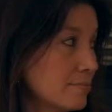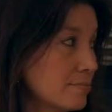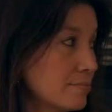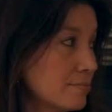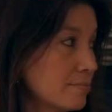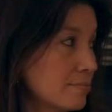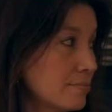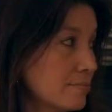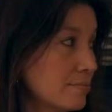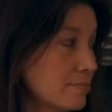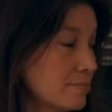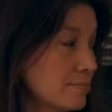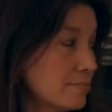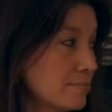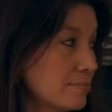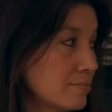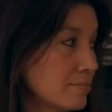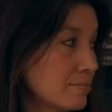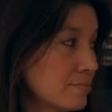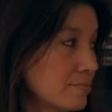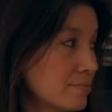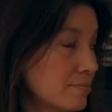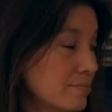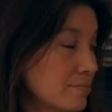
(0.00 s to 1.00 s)

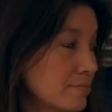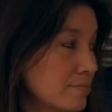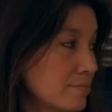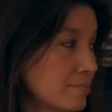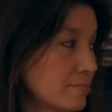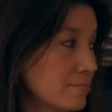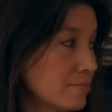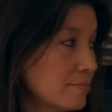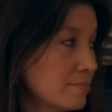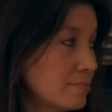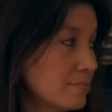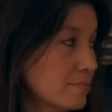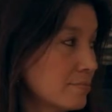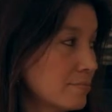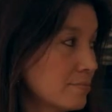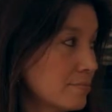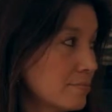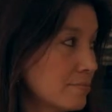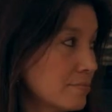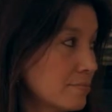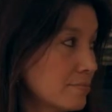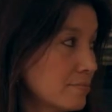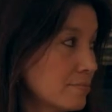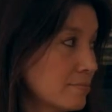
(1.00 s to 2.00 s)

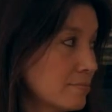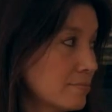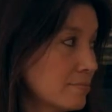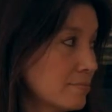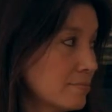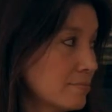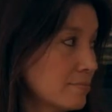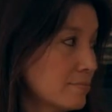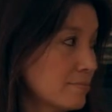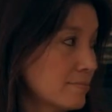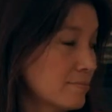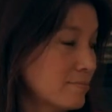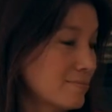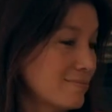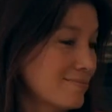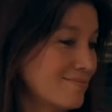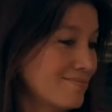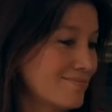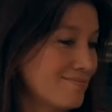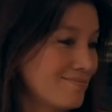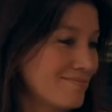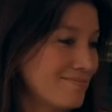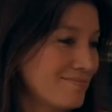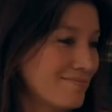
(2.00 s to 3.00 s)

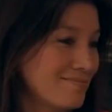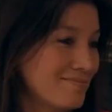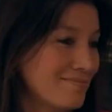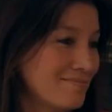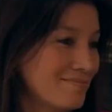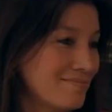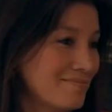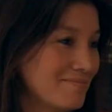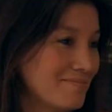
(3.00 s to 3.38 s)
(not speaking)